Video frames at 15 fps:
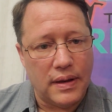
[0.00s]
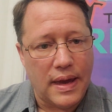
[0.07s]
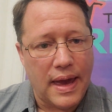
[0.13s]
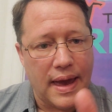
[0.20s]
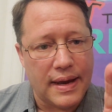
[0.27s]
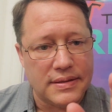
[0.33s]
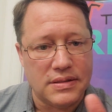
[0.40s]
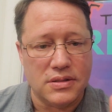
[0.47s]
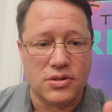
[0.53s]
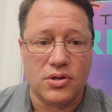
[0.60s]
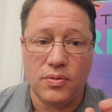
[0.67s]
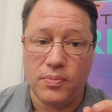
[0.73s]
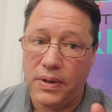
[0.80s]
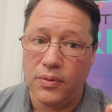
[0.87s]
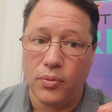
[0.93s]
axis
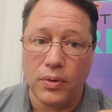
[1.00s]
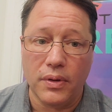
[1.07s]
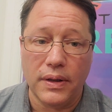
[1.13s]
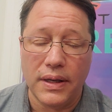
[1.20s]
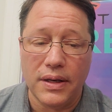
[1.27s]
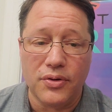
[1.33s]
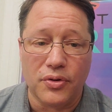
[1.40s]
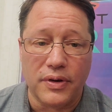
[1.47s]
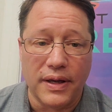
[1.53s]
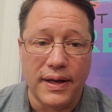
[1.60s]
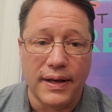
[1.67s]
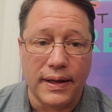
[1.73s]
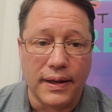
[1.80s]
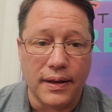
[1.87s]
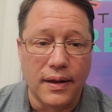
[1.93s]
could be really
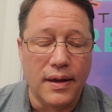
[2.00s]
entertaining